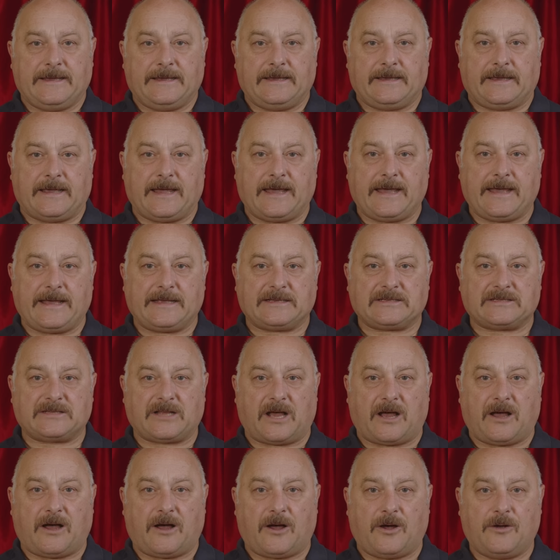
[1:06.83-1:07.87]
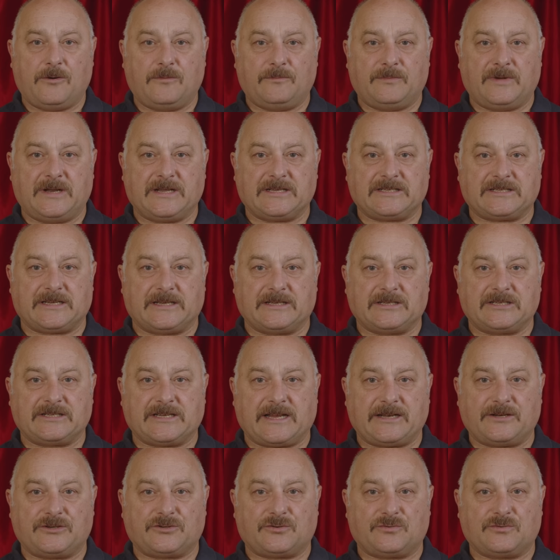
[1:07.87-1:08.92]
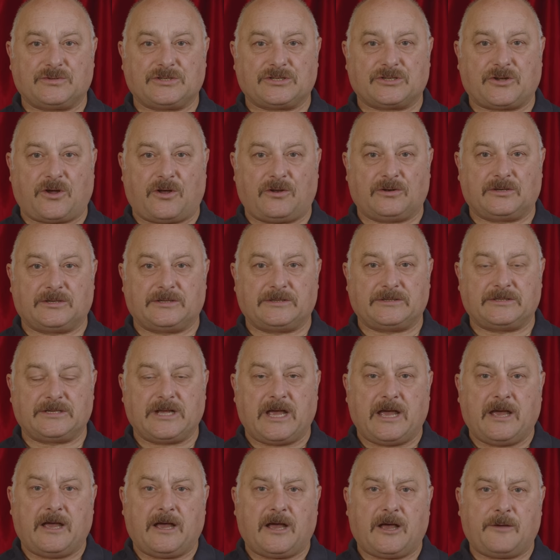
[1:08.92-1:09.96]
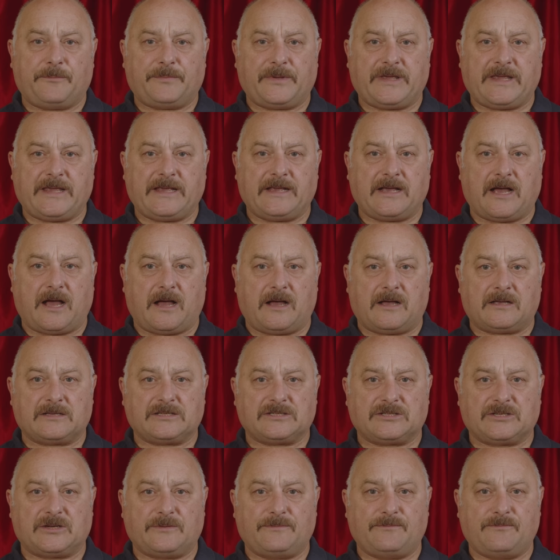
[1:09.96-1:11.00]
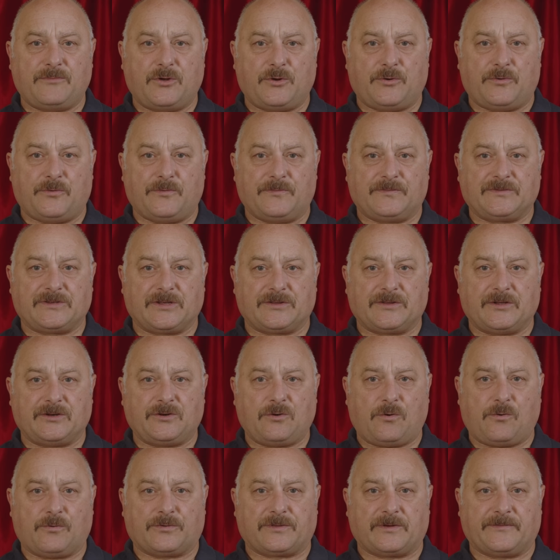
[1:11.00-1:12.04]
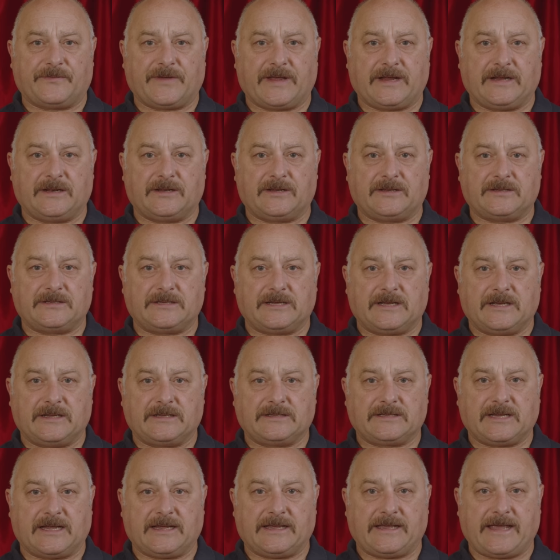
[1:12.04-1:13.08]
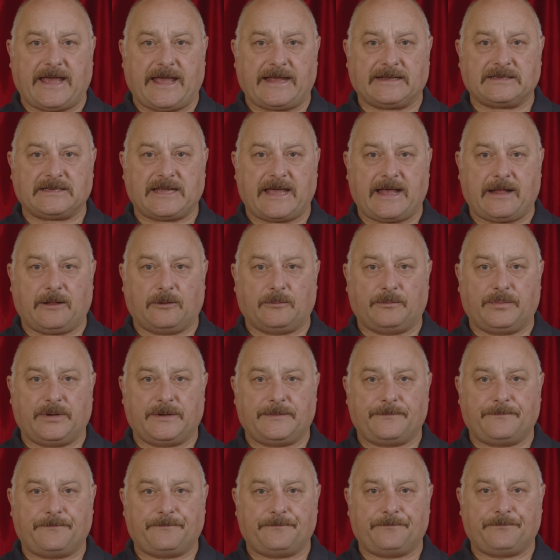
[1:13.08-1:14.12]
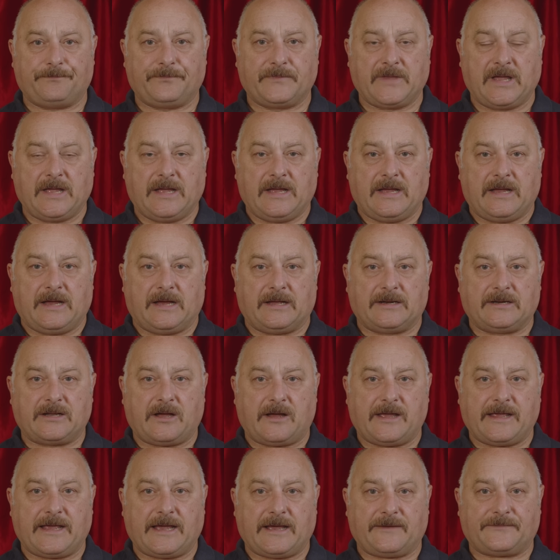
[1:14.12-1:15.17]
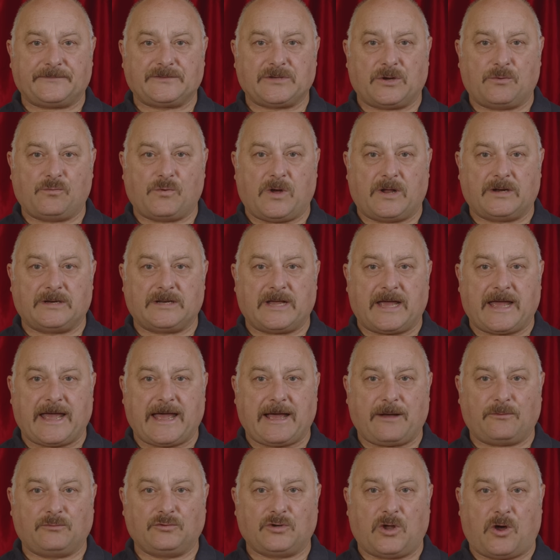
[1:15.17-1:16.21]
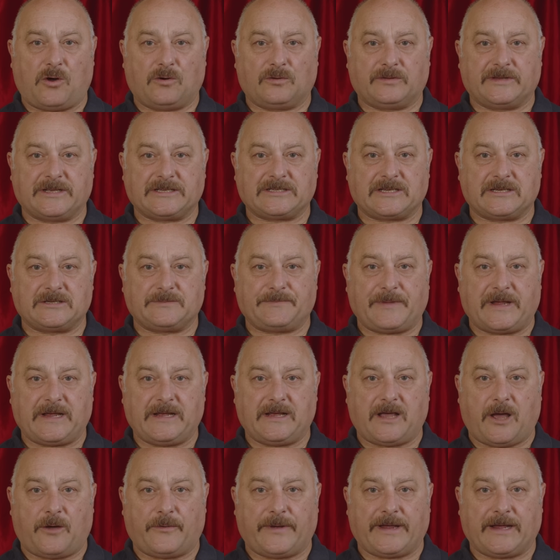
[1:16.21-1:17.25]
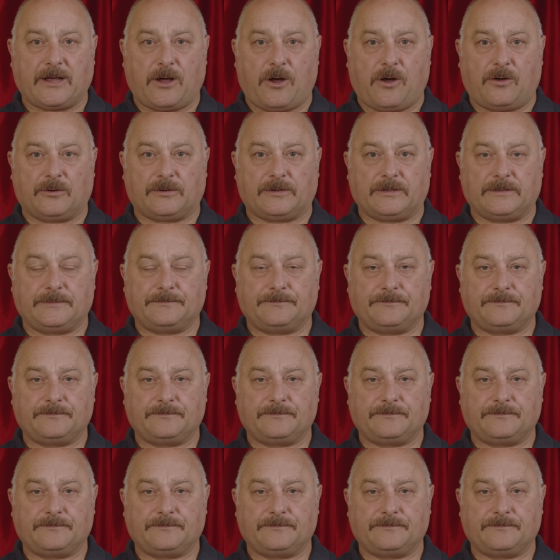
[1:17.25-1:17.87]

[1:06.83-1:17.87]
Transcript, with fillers: Yes, the homeless in central Scotland are being asked to move to the north of England to get help and I have to wonder how long this has been going on.